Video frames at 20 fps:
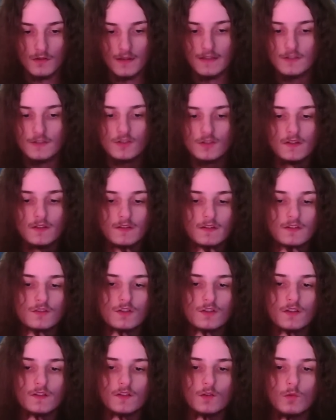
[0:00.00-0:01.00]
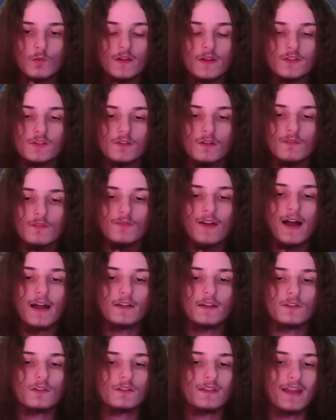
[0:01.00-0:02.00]
It's just a question of, are
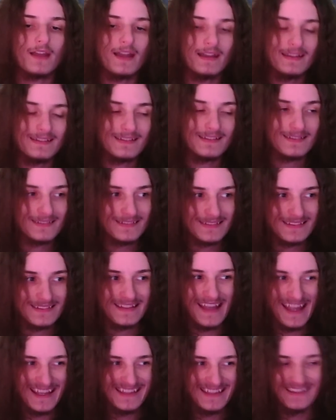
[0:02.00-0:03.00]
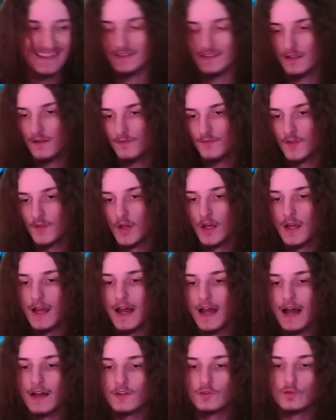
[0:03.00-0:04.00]
your tanks tanky enough?
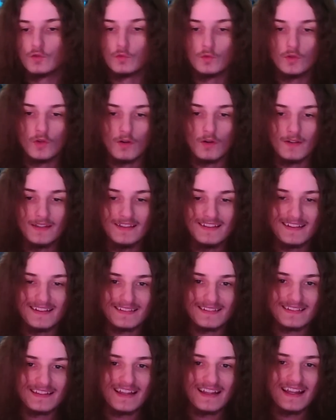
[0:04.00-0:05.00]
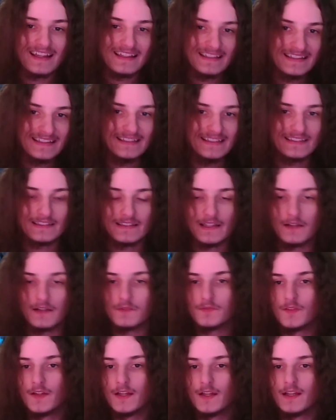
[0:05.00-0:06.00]
Do your healers heal
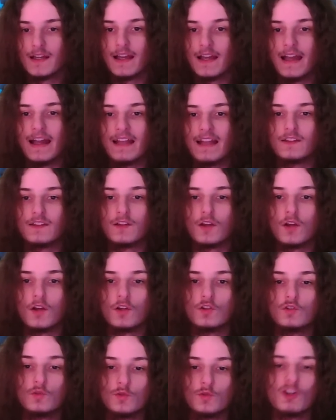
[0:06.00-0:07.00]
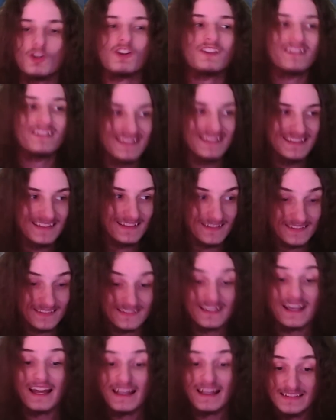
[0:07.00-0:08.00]
enough? And do your
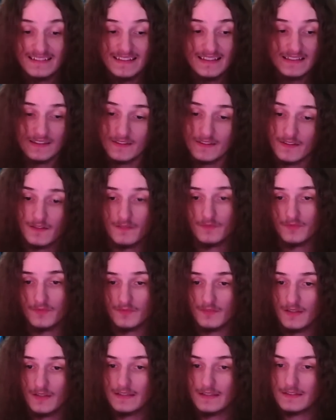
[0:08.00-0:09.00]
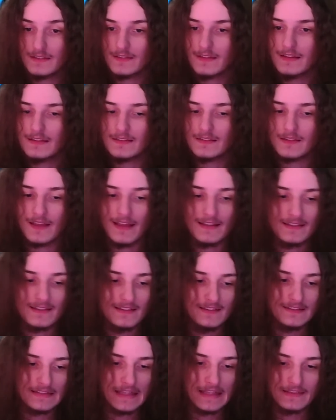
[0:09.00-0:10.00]
dealers deal enough? It's at
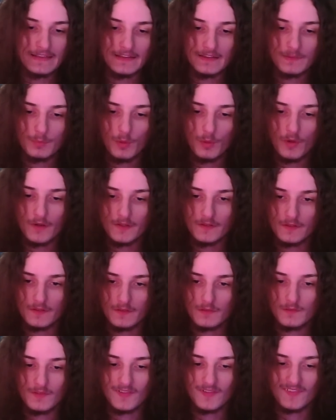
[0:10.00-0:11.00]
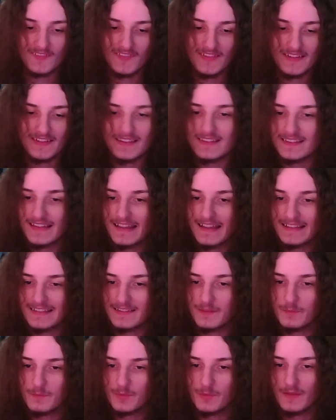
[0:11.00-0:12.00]
least at this point, it's that
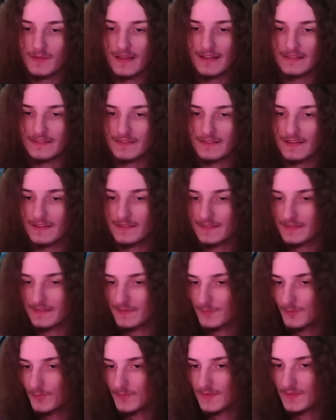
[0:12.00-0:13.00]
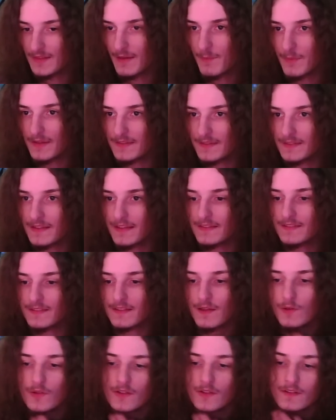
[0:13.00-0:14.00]
simple, as dumb as that
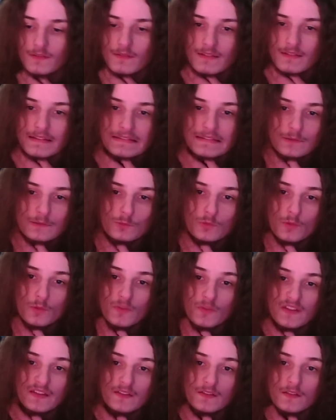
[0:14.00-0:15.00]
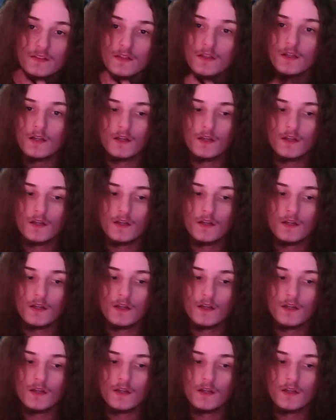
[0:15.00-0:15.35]
sounded. Whoopsies.